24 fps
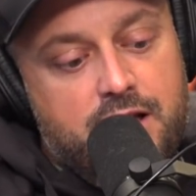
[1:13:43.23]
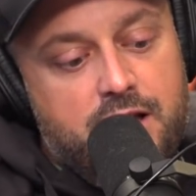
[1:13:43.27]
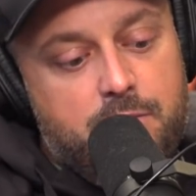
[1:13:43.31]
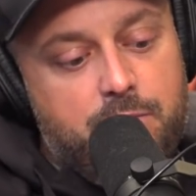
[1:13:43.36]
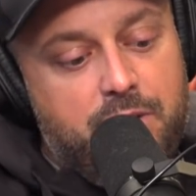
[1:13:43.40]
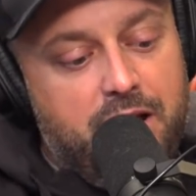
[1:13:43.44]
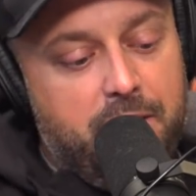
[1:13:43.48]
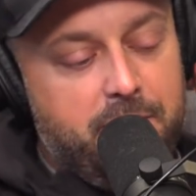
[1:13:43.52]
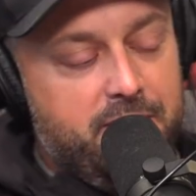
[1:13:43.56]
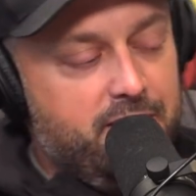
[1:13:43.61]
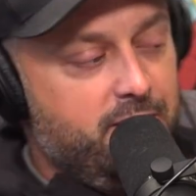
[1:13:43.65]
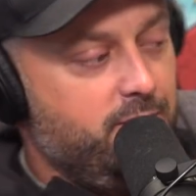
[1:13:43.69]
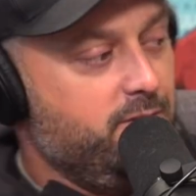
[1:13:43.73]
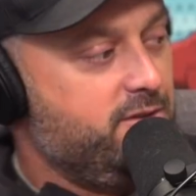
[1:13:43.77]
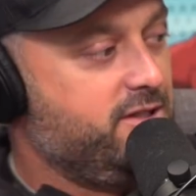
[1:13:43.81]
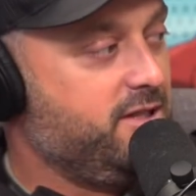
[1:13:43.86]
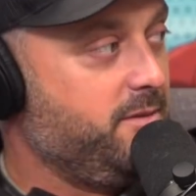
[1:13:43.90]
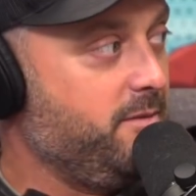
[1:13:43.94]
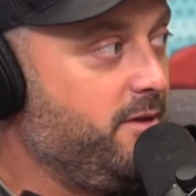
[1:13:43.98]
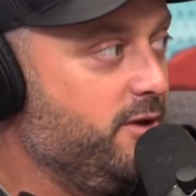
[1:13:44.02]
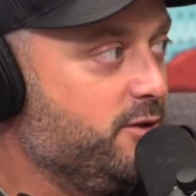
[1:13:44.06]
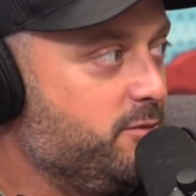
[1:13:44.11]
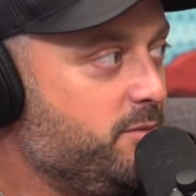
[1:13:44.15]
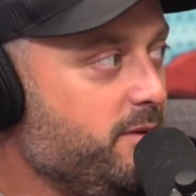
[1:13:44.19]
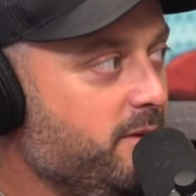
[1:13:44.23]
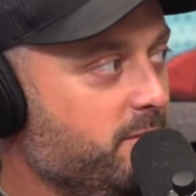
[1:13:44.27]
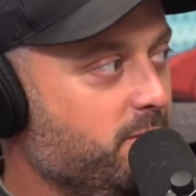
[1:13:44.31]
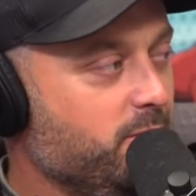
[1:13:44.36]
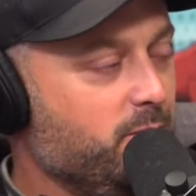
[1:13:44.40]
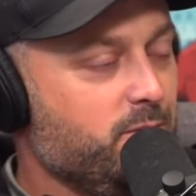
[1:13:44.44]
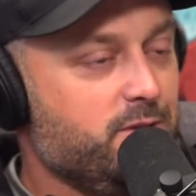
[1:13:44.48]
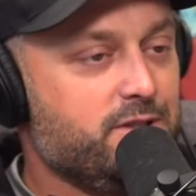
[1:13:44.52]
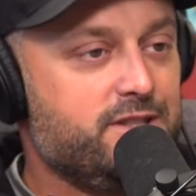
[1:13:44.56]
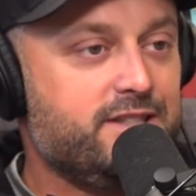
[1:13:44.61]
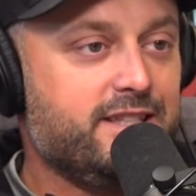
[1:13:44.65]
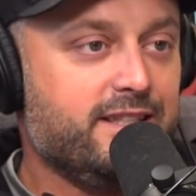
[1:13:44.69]
But some of those people,
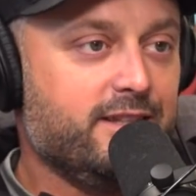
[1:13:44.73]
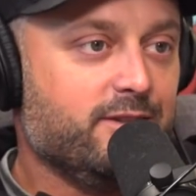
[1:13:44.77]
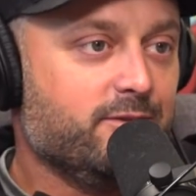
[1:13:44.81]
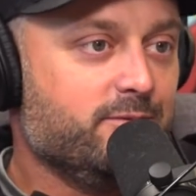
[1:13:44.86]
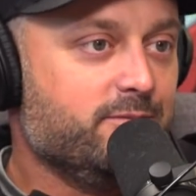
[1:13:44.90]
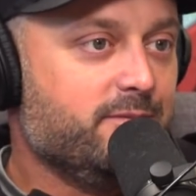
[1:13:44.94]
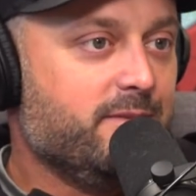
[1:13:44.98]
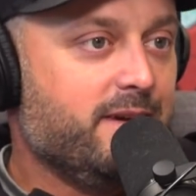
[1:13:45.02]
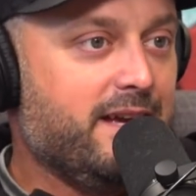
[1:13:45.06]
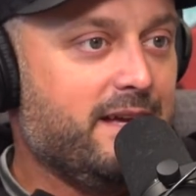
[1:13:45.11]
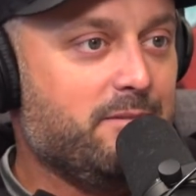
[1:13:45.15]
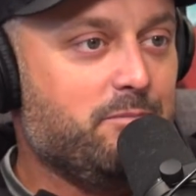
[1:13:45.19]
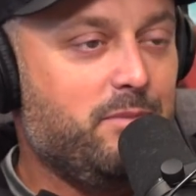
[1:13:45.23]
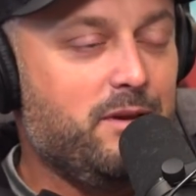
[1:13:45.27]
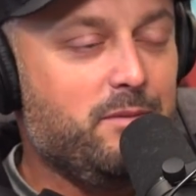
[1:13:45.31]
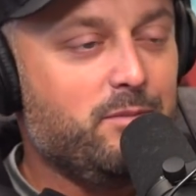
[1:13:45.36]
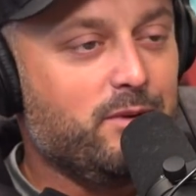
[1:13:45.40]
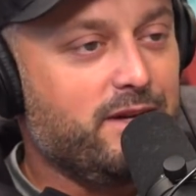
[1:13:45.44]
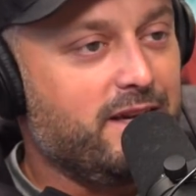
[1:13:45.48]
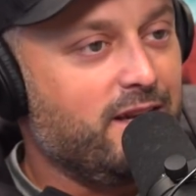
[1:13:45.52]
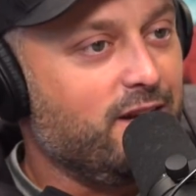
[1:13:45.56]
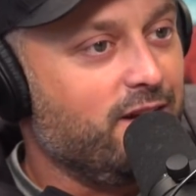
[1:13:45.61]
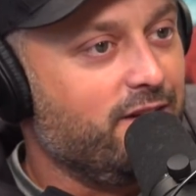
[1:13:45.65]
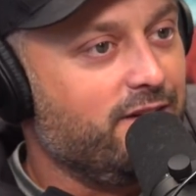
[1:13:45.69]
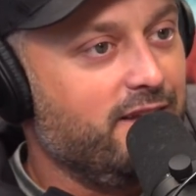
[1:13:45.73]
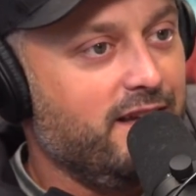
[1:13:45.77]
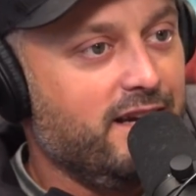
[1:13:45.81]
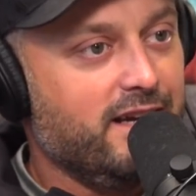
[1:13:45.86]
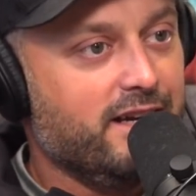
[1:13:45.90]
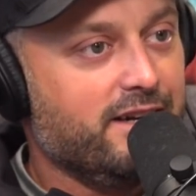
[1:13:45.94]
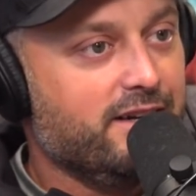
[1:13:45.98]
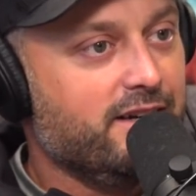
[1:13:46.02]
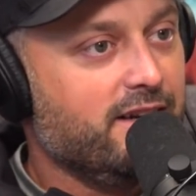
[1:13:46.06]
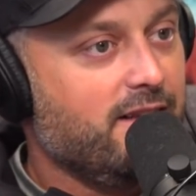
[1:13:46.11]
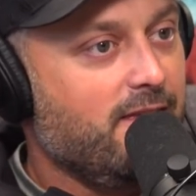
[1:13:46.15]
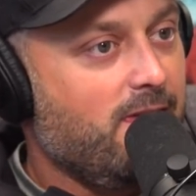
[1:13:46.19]
when you see them, man, people get on
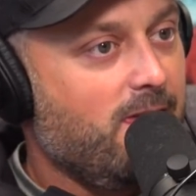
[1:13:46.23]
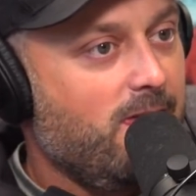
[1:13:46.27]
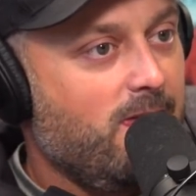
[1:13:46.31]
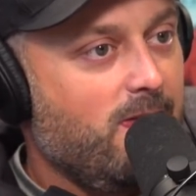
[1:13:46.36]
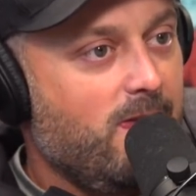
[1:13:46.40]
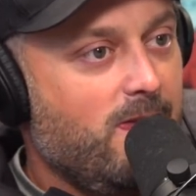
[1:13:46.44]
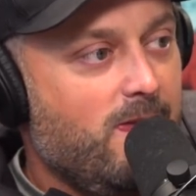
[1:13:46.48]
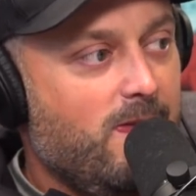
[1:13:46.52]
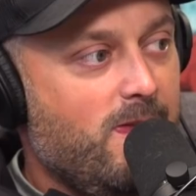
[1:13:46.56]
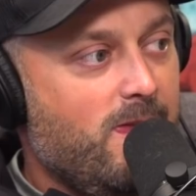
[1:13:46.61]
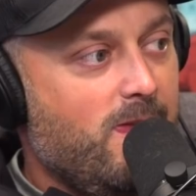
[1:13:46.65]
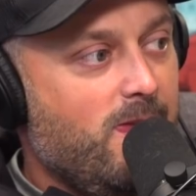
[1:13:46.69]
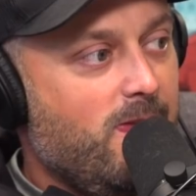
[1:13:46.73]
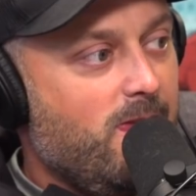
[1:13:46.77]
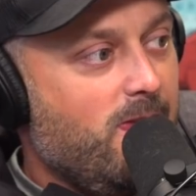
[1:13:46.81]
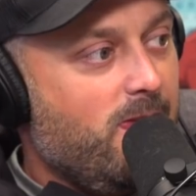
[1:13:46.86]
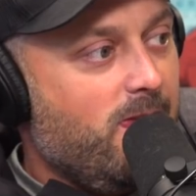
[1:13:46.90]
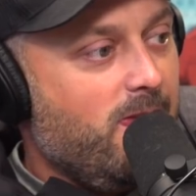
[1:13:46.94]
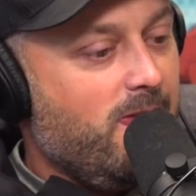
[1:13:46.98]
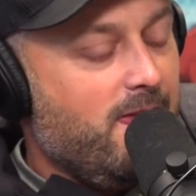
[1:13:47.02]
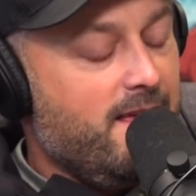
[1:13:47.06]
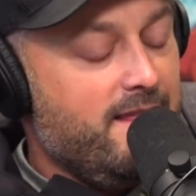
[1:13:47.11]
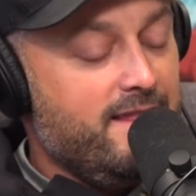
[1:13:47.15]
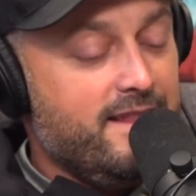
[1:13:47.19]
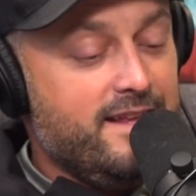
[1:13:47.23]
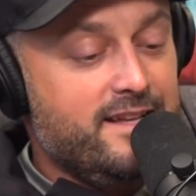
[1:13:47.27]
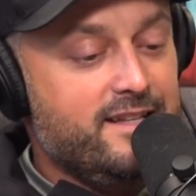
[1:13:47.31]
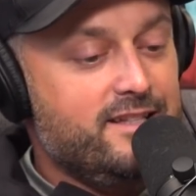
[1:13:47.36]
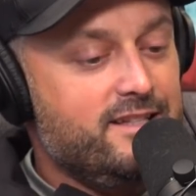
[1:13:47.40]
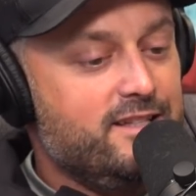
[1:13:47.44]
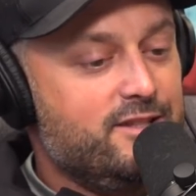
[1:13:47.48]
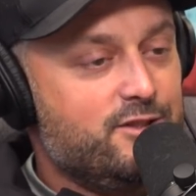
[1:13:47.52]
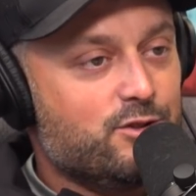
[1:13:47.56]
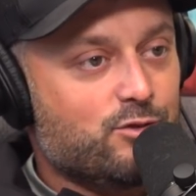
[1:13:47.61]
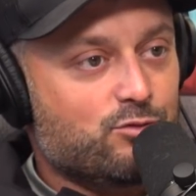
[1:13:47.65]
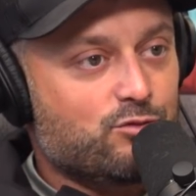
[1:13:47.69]
there and
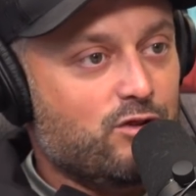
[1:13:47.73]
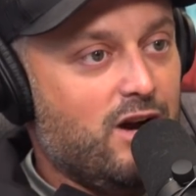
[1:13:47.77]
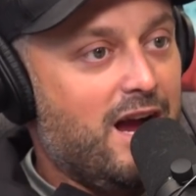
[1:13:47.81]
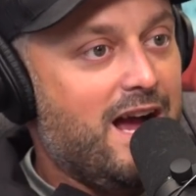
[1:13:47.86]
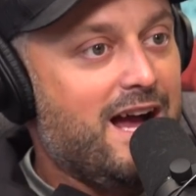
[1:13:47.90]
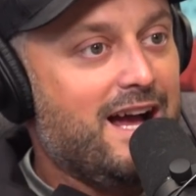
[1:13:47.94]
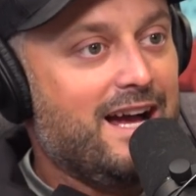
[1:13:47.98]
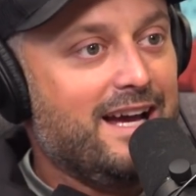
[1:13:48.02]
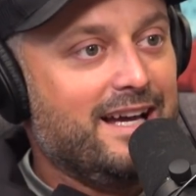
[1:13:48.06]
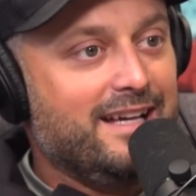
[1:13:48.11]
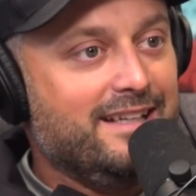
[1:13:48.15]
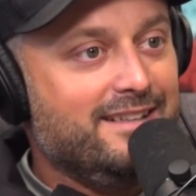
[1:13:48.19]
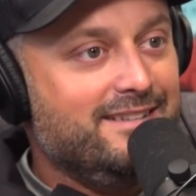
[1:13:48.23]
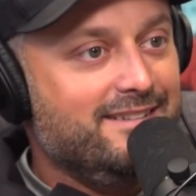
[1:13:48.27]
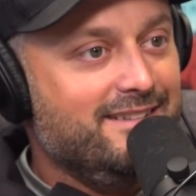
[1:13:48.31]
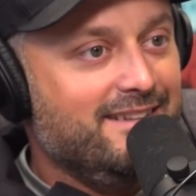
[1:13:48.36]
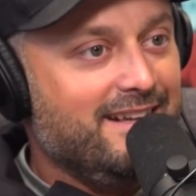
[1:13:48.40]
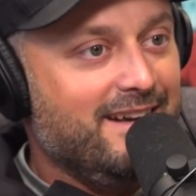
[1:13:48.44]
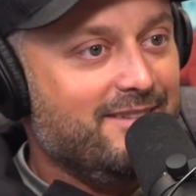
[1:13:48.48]
it's a ride.